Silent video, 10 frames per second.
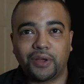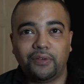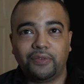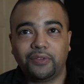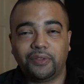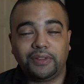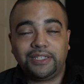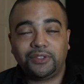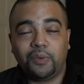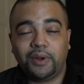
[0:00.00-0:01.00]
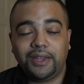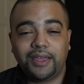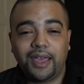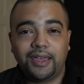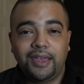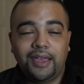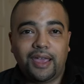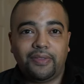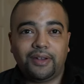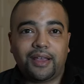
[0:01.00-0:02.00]
all for at least twenty K,
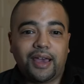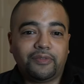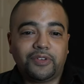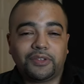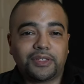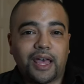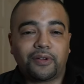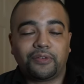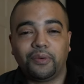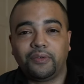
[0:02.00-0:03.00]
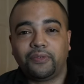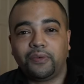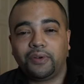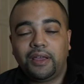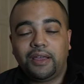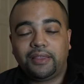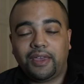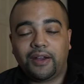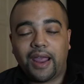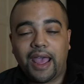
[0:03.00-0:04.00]
and then kind of just sock drawer for
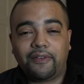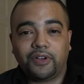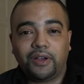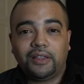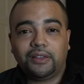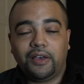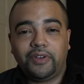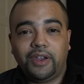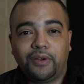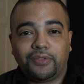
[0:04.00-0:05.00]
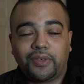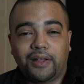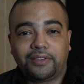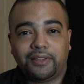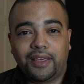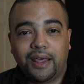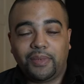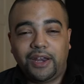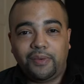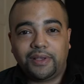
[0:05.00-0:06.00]
thereafter? Love to hear your thoughts on that.
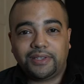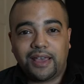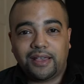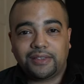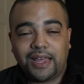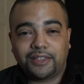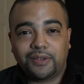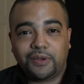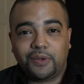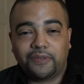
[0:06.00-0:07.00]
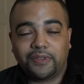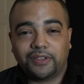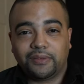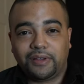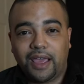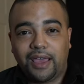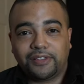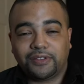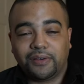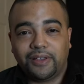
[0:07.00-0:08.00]
But anyways, guys, that's going to do it for this one.
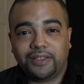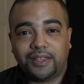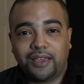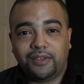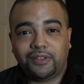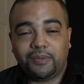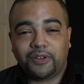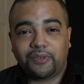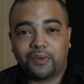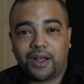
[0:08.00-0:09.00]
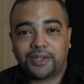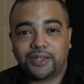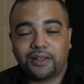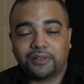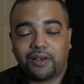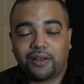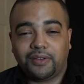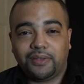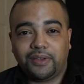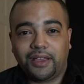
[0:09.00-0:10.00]
As always, thank you so much for watching. I'll talk
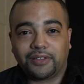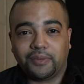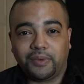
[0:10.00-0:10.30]
to you in the next